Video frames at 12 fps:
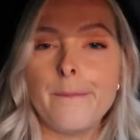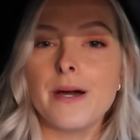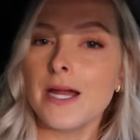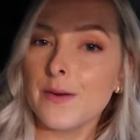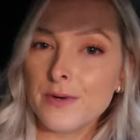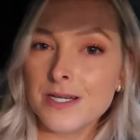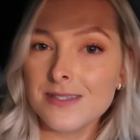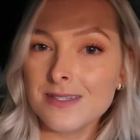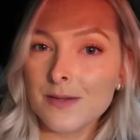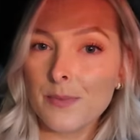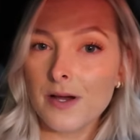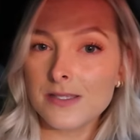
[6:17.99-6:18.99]
but I wanted
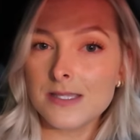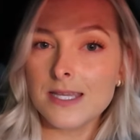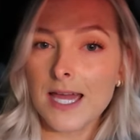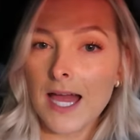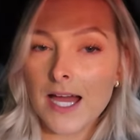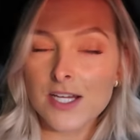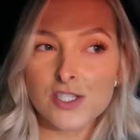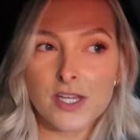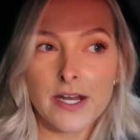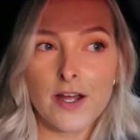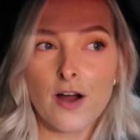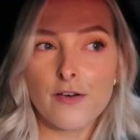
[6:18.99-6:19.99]
to deposit the cash
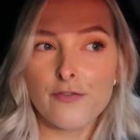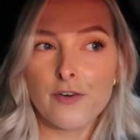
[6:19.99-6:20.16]
that I got